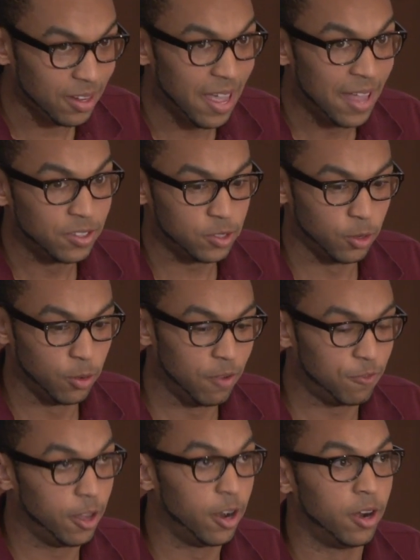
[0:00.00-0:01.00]
and so
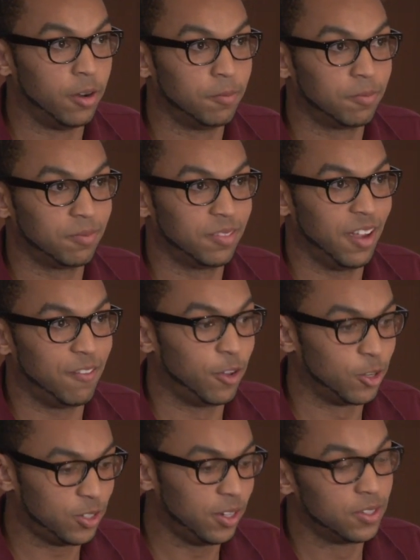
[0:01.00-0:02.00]
if they're if
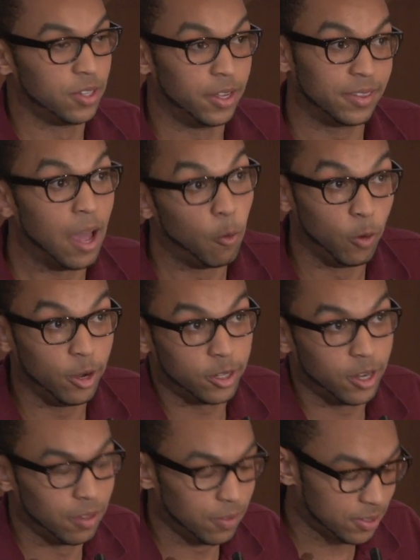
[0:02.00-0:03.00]
they're seen as like that weird
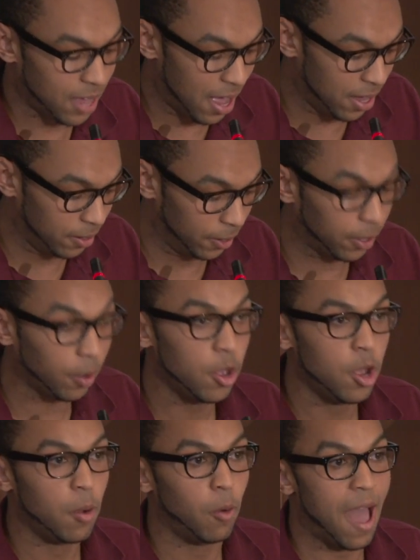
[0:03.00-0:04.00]
kid on the side, like
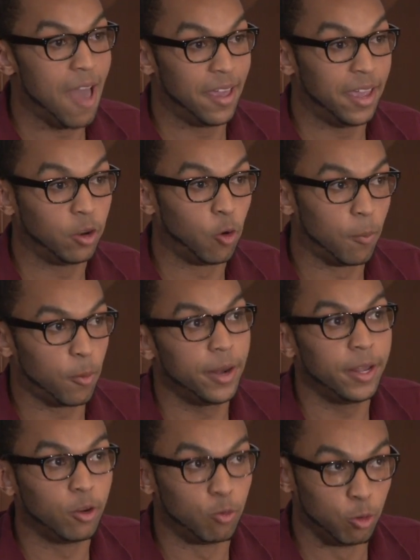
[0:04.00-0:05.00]

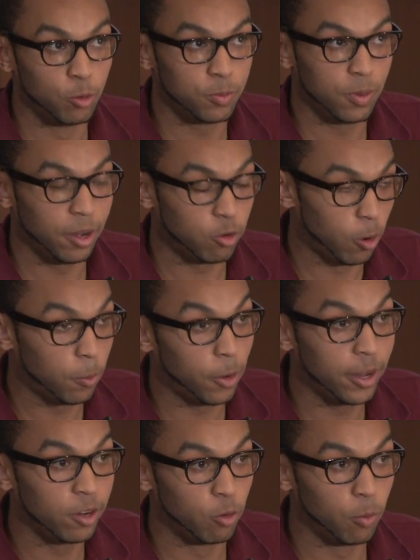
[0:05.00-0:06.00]
incorporating group
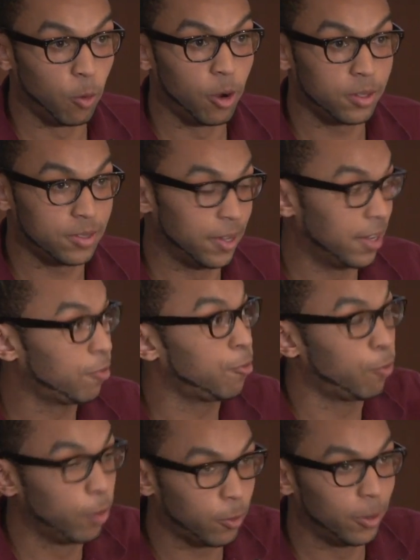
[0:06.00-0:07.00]
incorporating group works like
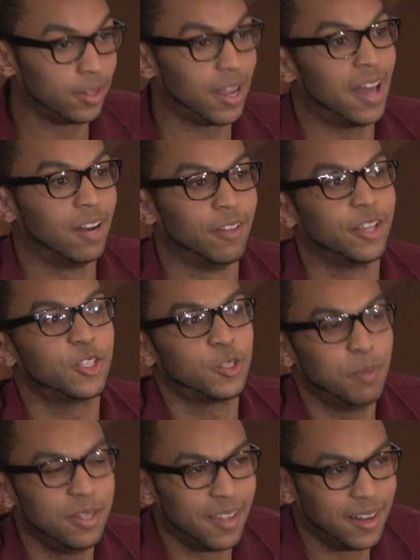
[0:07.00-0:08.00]
frequent kind of like
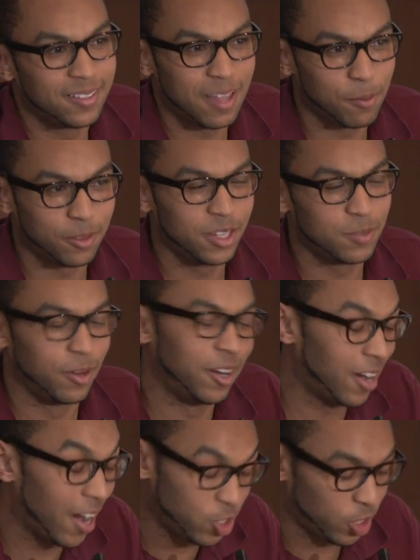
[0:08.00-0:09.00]
speed dating type of things, but in
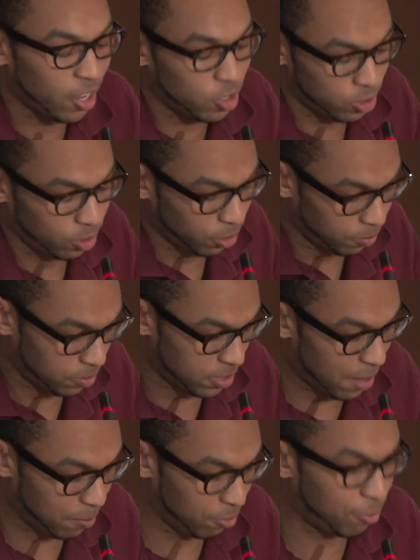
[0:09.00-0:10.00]
an educational
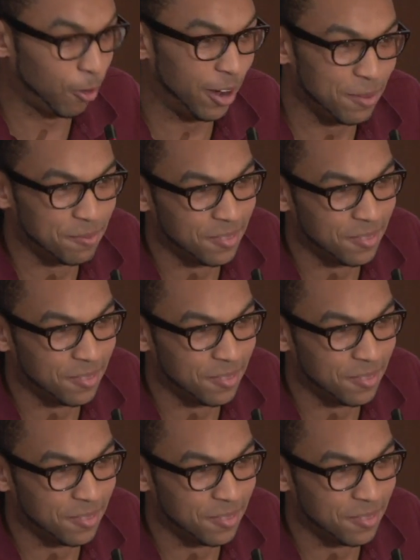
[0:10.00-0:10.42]
type of frame.